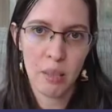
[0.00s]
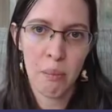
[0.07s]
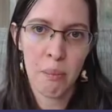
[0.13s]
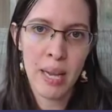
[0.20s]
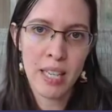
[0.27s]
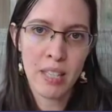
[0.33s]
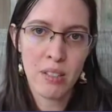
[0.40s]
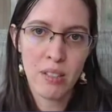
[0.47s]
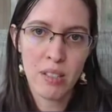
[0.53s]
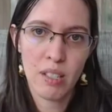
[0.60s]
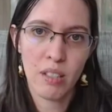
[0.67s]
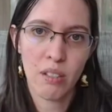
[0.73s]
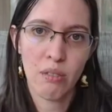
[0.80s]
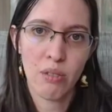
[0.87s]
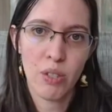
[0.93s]

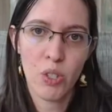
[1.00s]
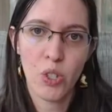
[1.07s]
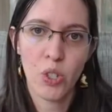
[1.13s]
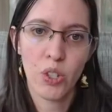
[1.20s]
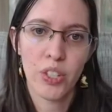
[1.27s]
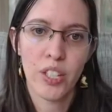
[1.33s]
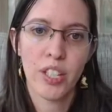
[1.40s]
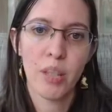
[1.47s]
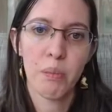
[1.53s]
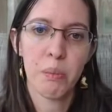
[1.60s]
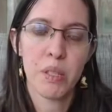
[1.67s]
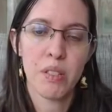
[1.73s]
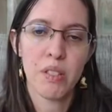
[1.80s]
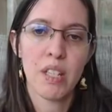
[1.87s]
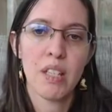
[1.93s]
Medicine and physical
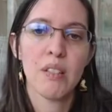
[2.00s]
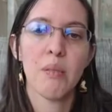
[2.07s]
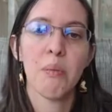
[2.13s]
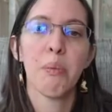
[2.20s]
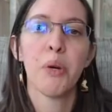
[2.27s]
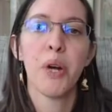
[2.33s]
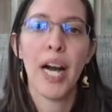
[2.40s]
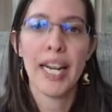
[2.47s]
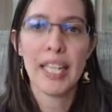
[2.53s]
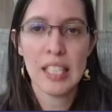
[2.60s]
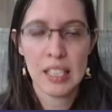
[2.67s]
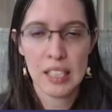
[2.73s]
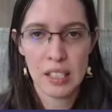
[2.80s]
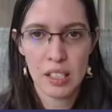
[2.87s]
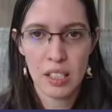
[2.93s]
therapy is a
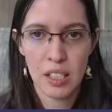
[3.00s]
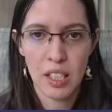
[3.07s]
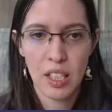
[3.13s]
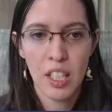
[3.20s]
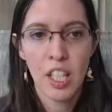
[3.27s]
practice.